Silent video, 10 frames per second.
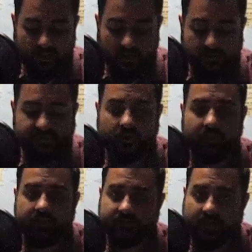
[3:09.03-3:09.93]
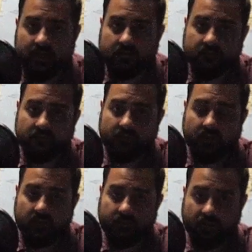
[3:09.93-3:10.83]
And also inside of
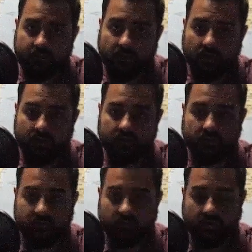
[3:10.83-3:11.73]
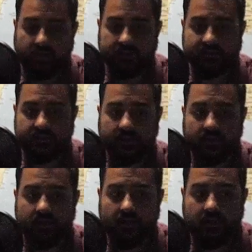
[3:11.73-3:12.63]
uh, Myanmar in the northern Rakhine state,